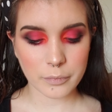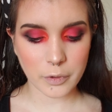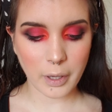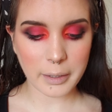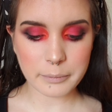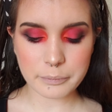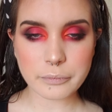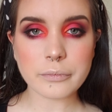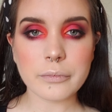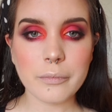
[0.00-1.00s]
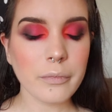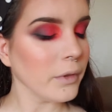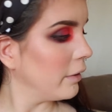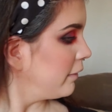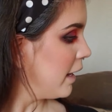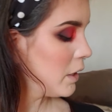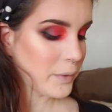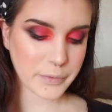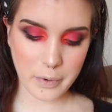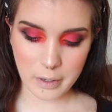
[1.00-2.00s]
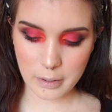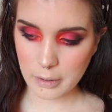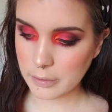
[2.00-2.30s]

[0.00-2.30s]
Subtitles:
Okay. Sadie, what's wrong?